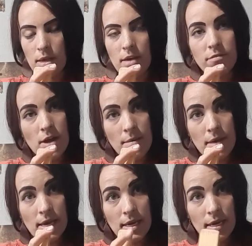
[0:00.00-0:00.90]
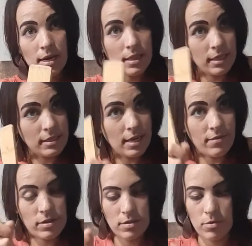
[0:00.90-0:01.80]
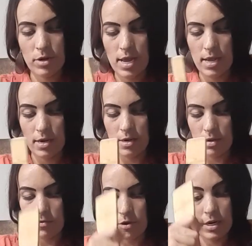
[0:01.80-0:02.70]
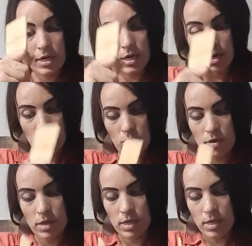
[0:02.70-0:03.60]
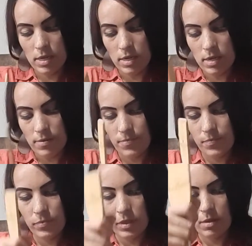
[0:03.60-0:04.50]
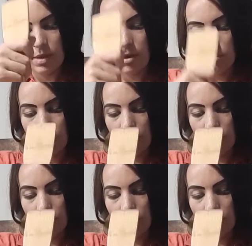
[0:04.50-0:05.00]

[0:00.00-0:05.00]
If not making it, at least having some on hand if you didn't know the health